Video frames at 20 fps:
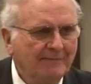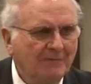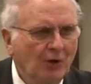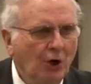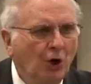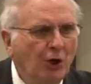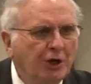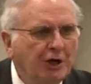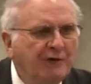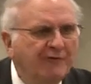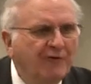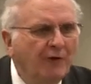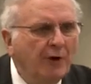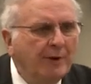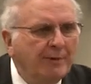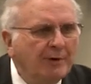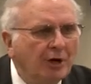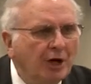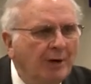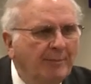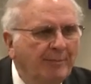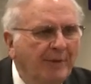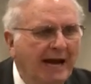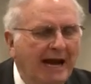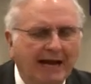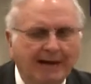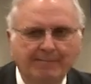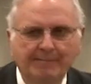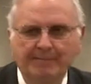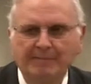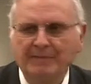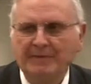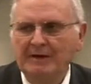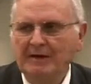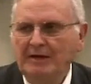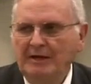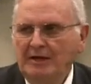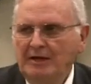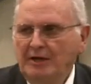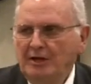They're looking for him to come back.
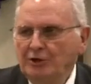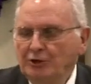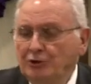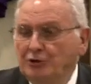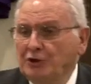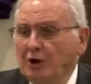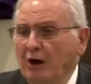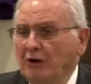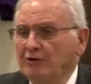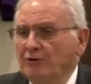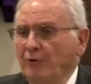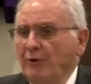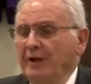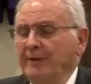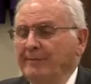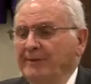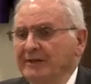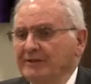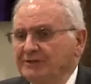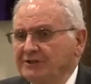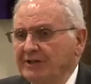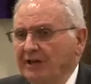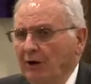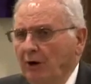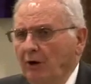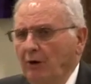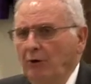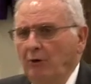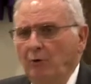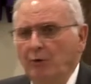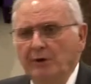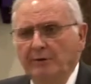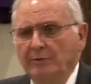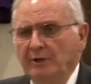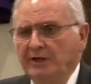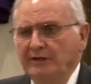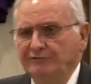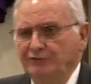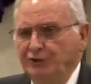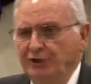You talk to one of them, they'll say, Oh, we
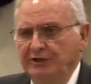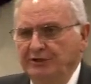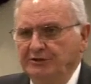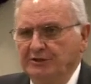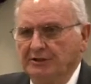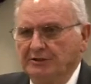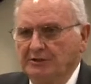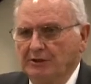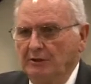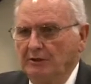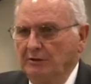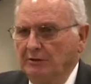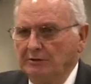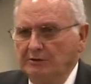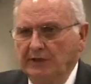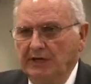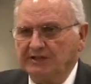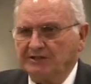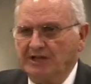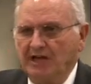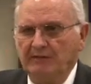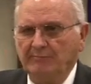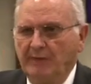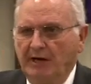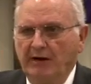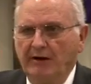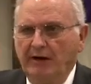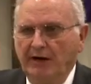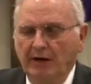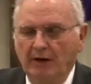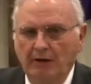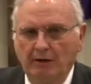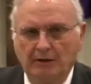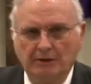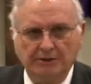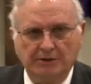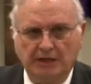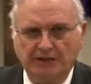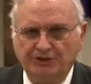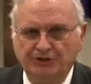believe Jesus. Oh, yes, and Mary.
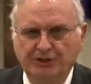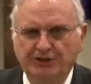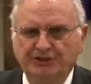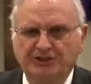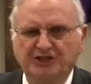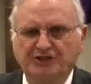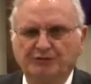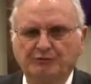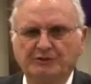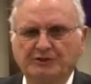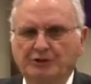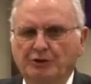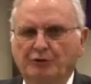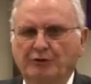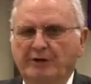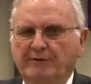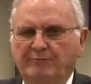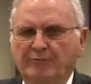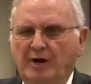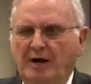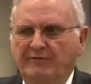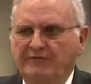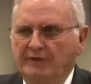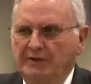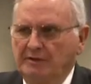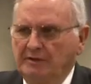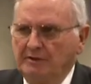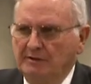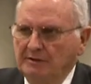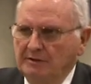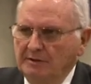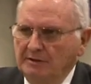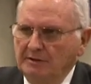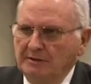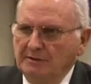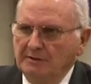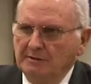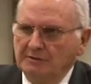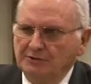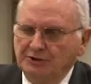Oh, yes. Jesus was a great prophet.
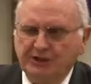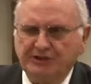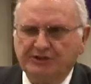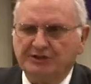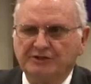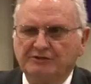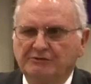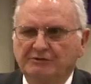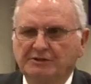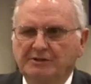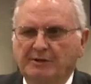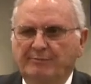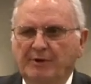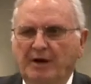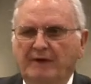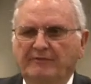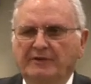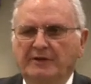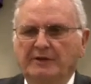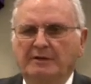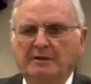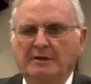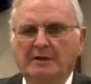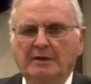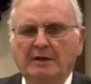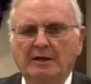Jesus was a prophet.